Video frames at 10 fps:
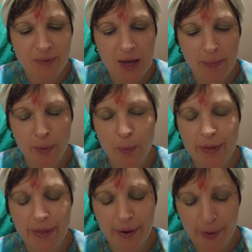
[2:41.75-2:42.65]
paper
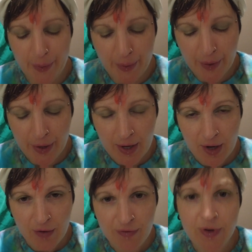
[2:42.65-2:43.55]
with their
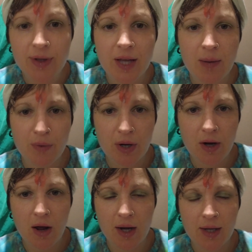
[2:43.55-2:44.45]
full name
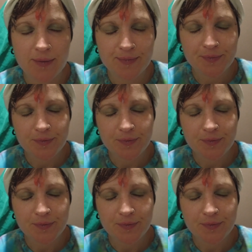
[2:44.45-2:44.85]
written on it,